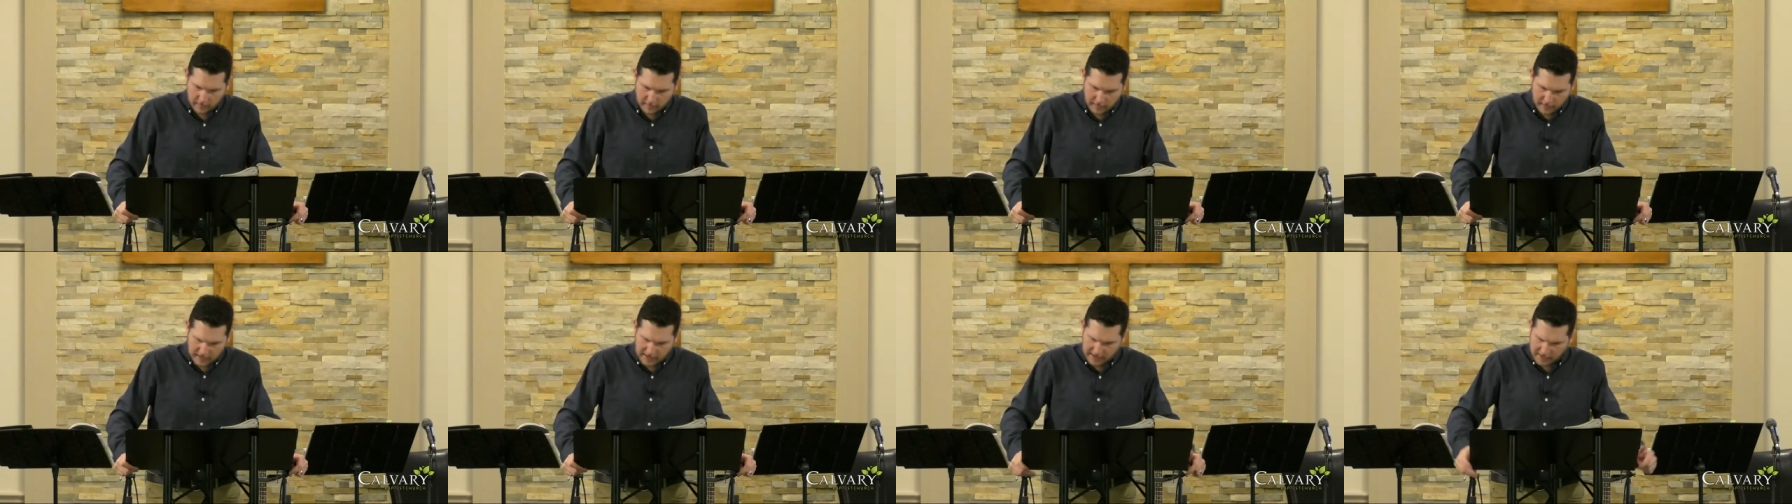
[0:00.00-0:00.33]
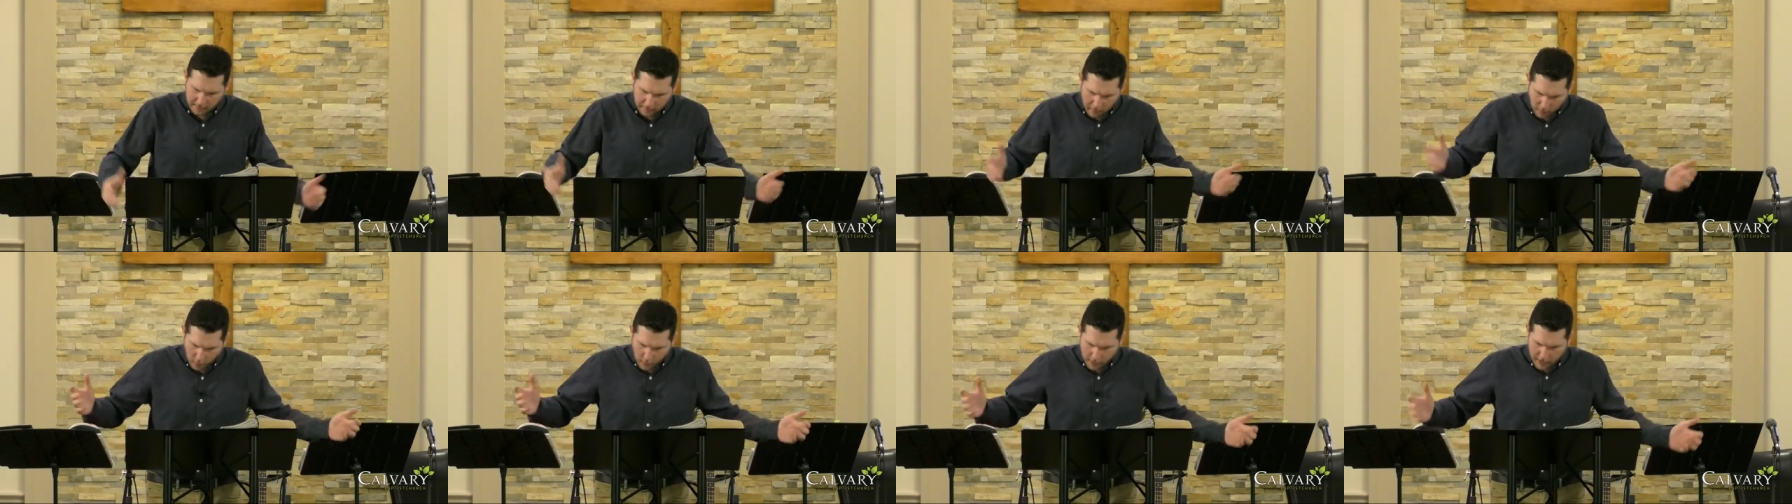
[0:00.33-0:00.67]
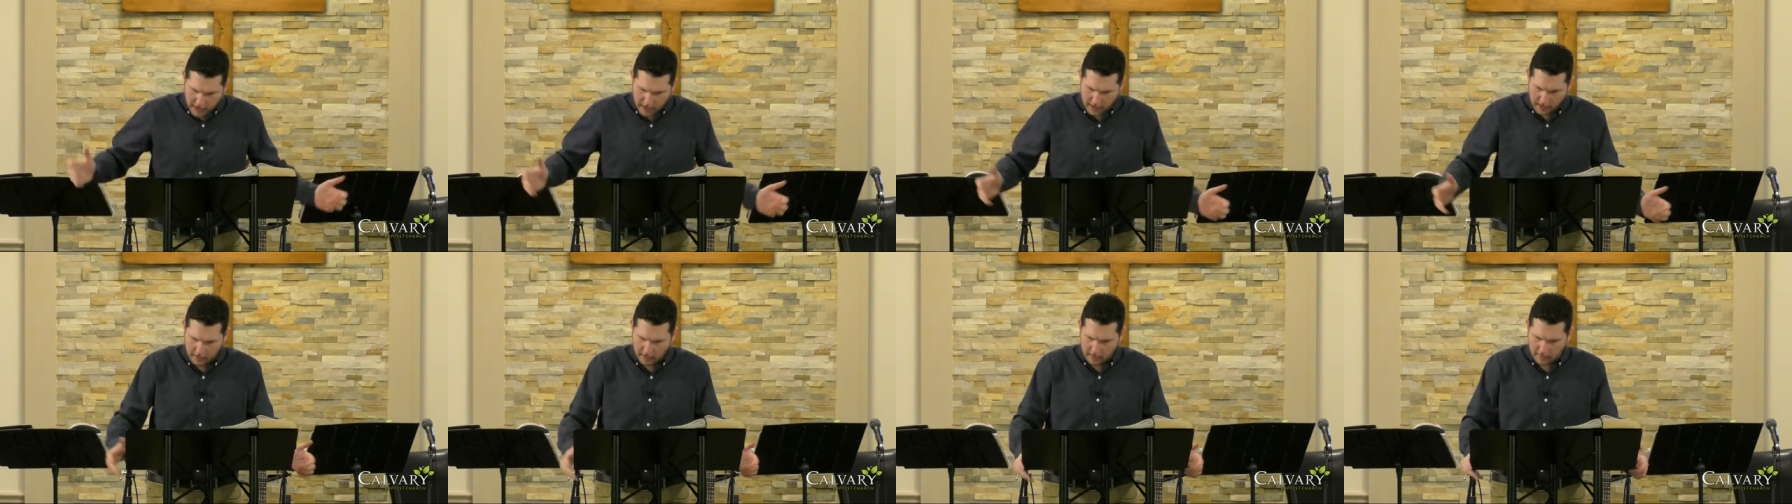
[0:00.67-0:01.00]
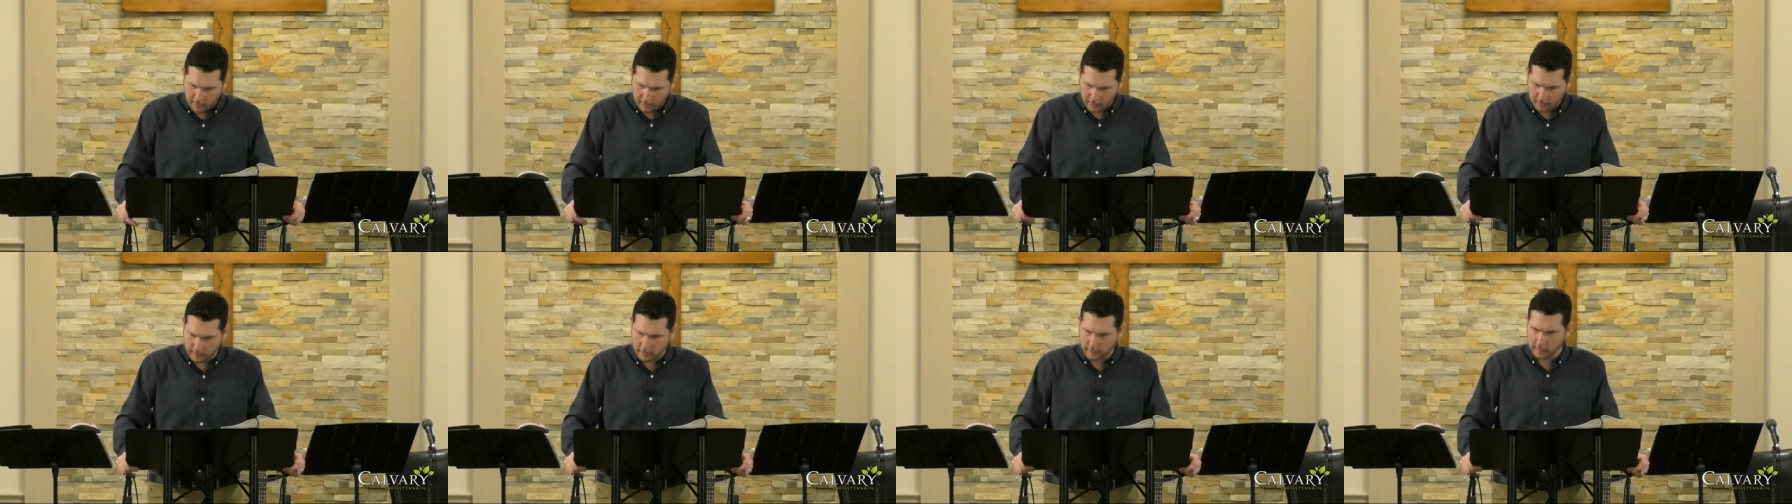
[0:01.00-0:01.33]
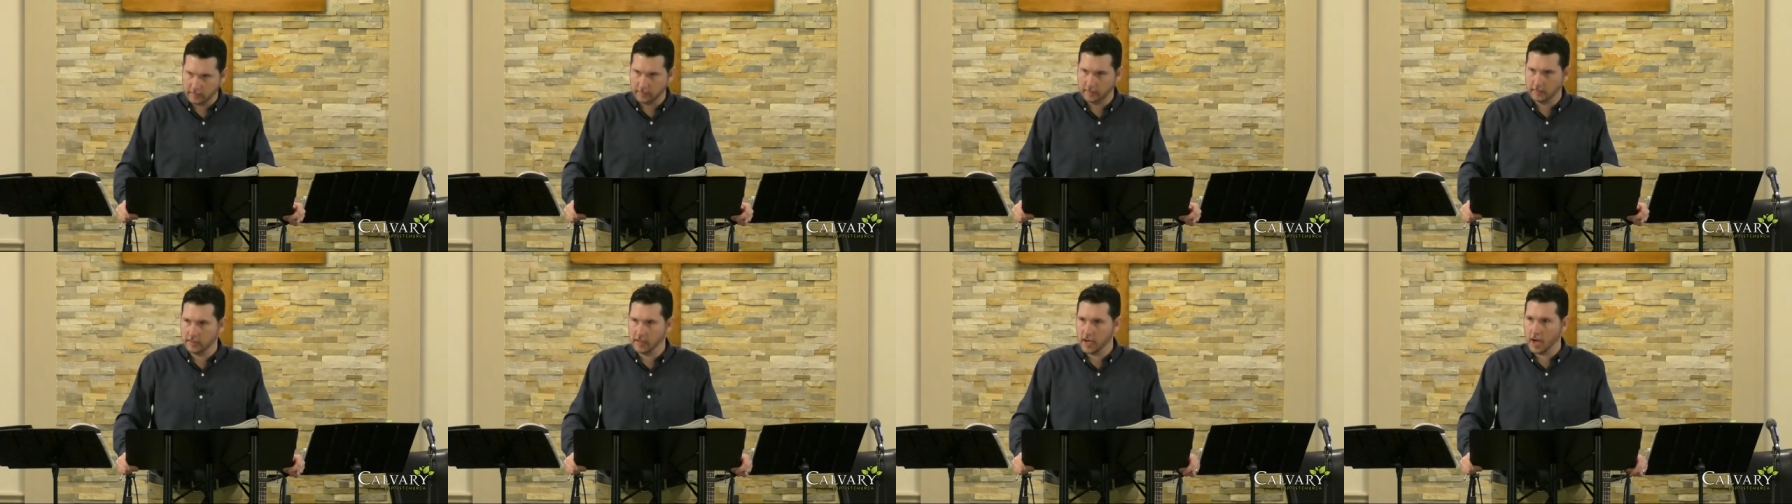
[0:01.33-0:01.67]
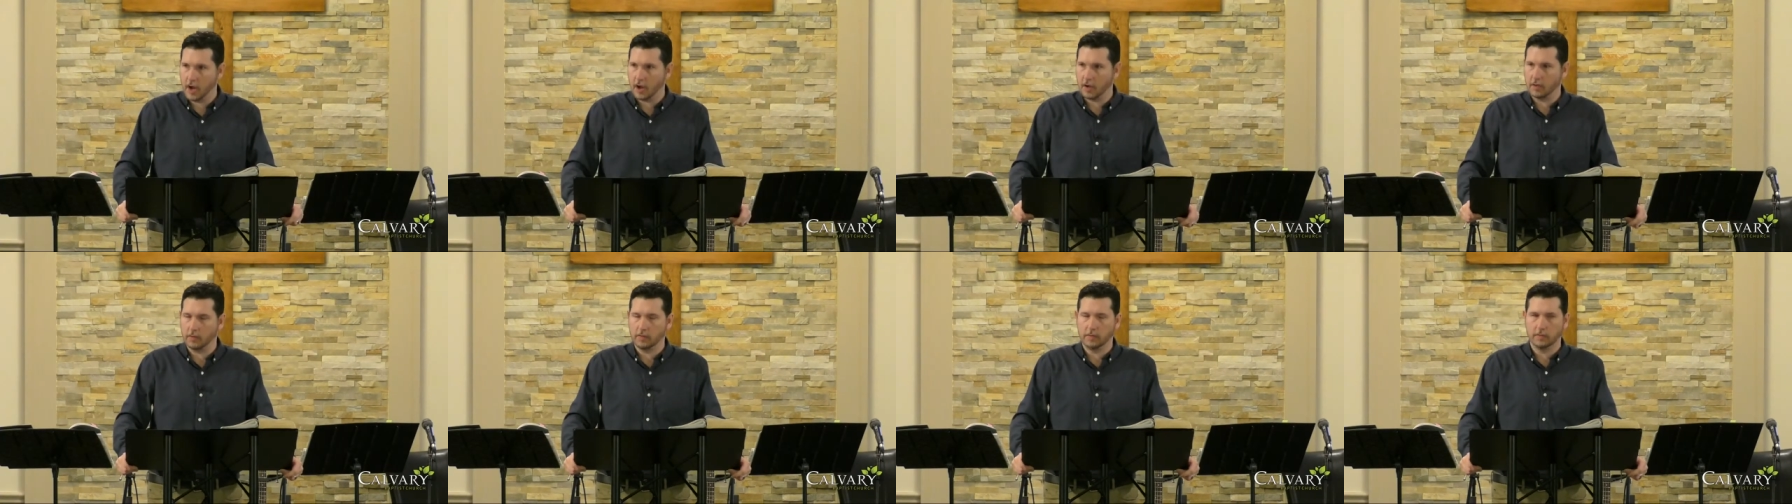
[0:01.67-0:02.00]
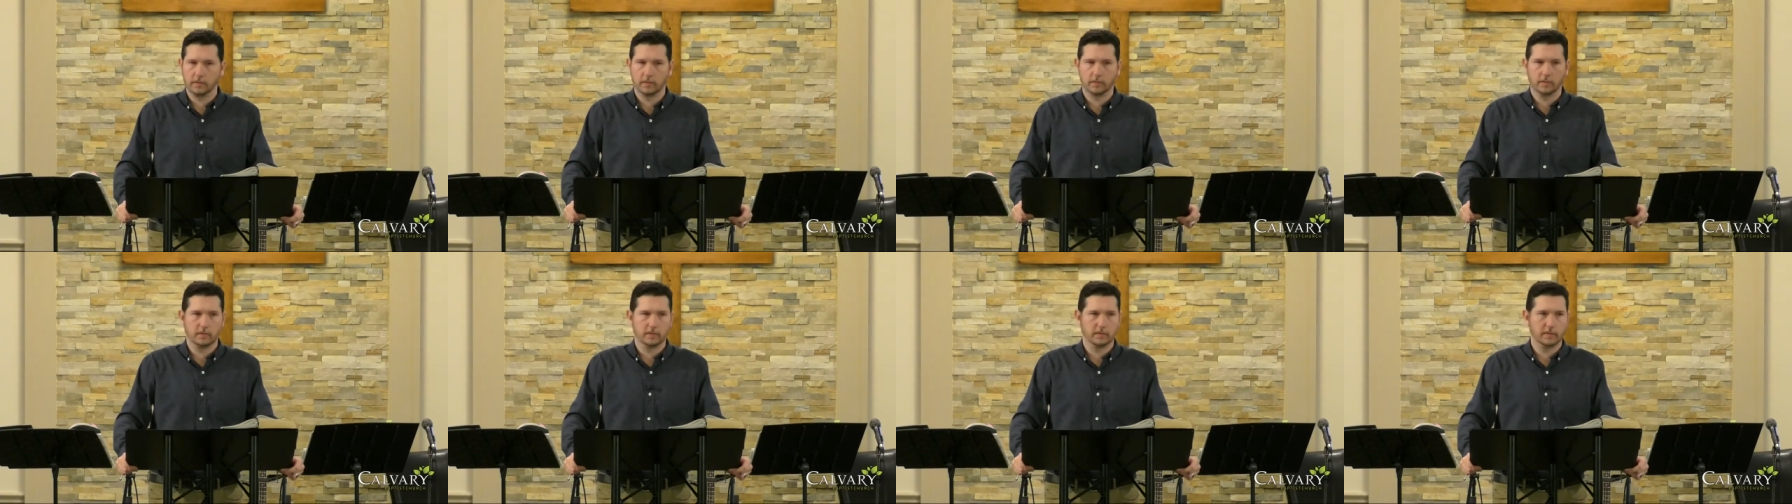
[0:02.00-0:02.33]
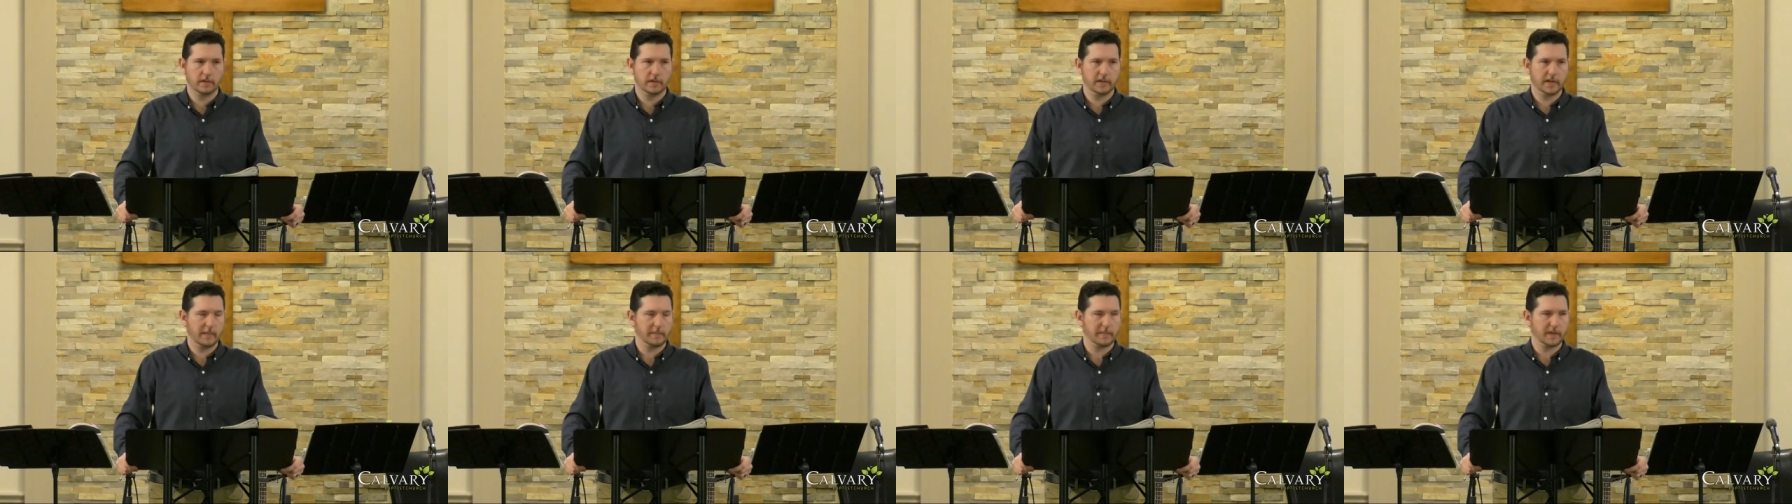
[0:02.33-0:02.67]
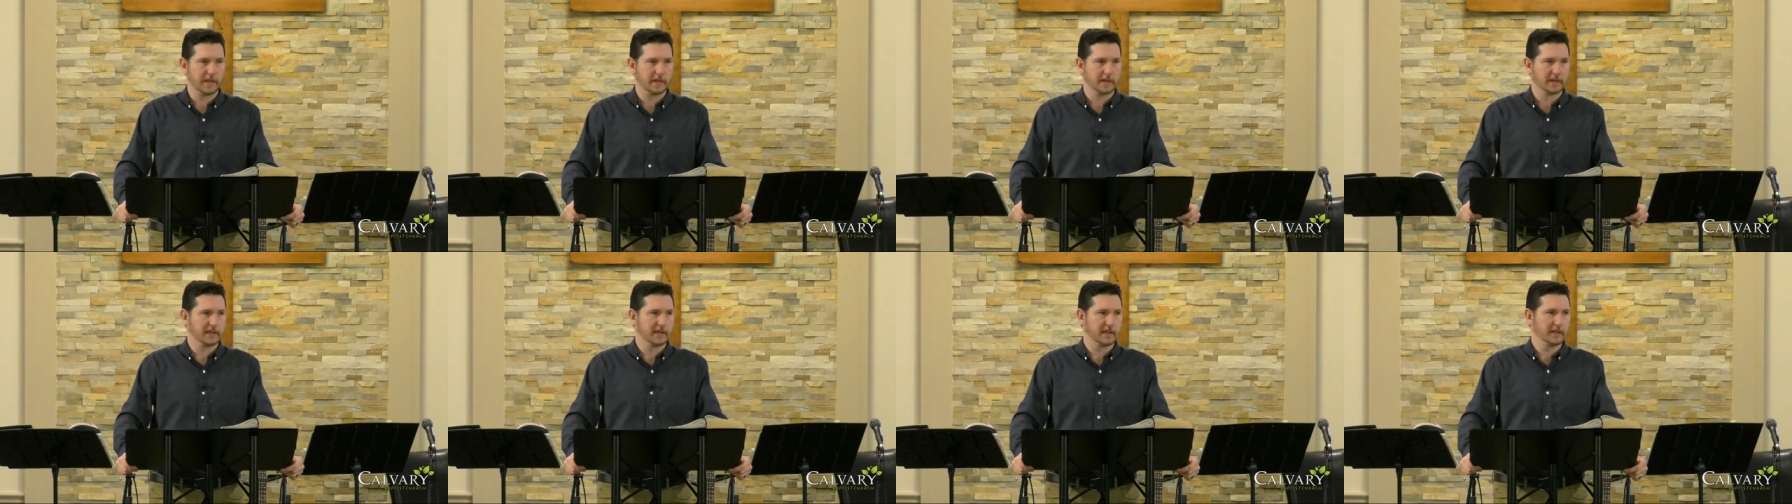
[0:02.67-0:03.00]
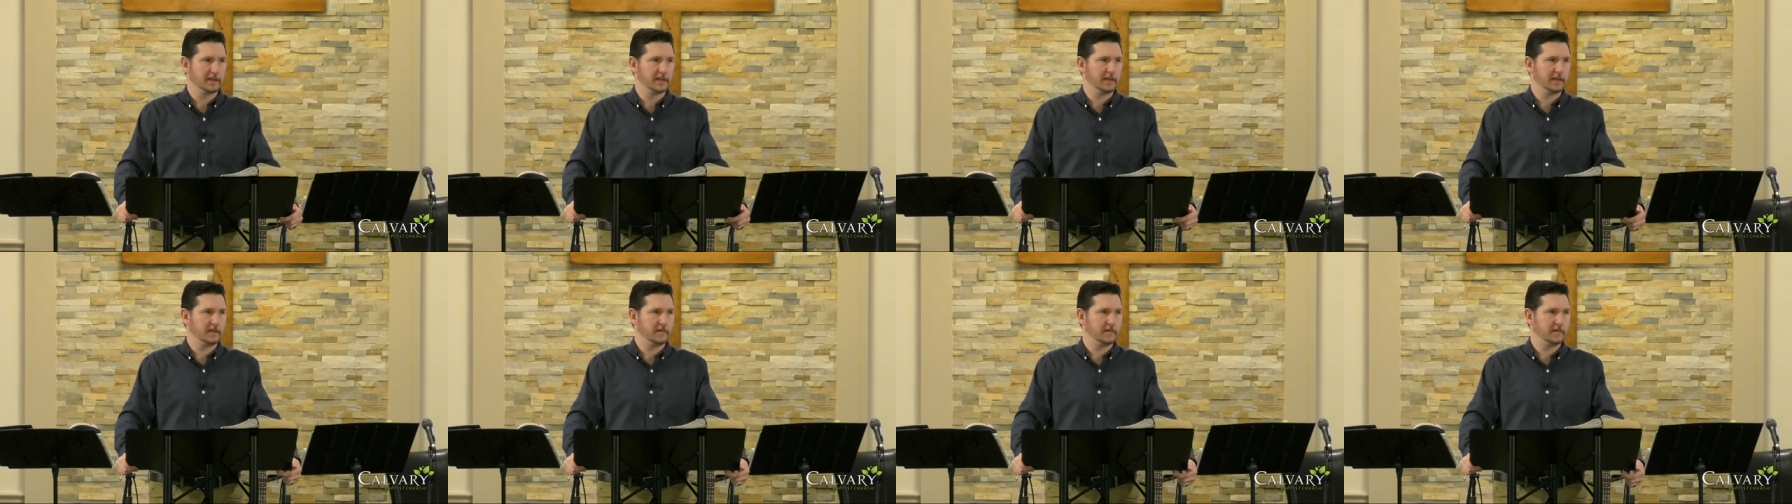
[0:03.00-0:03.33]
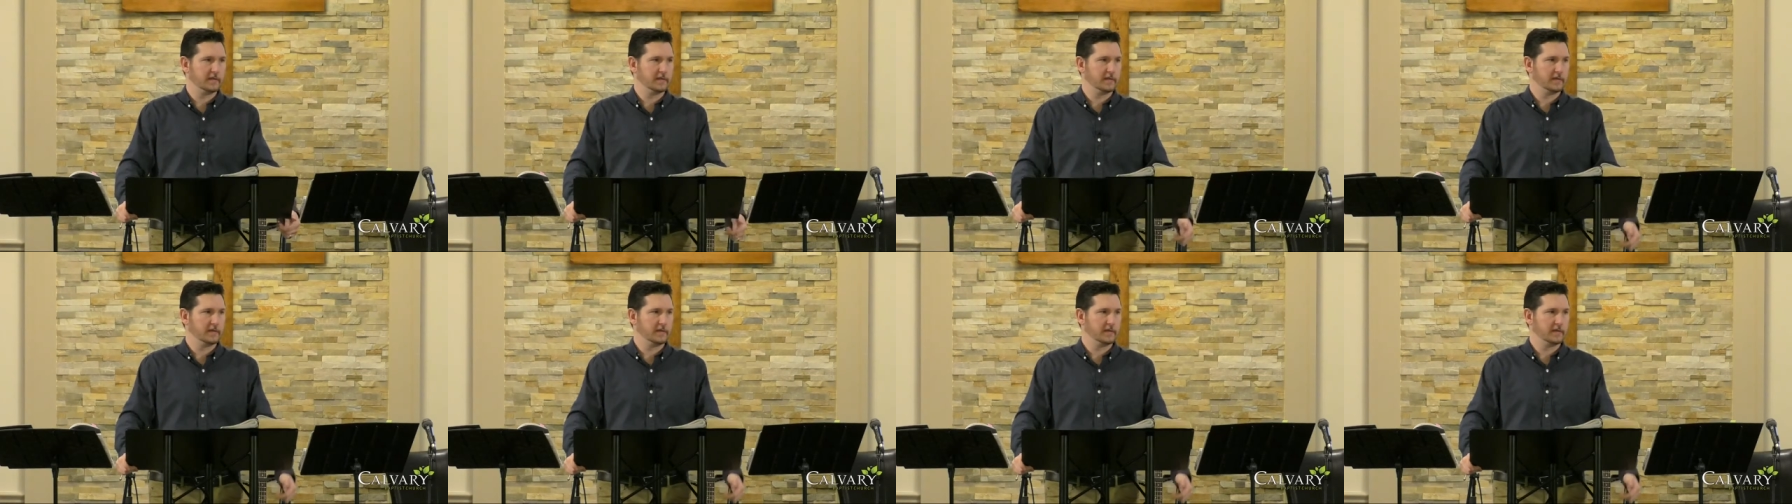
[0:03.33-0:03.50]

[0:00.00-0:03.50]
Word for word: Is that the point here? No. You're not being insensitive.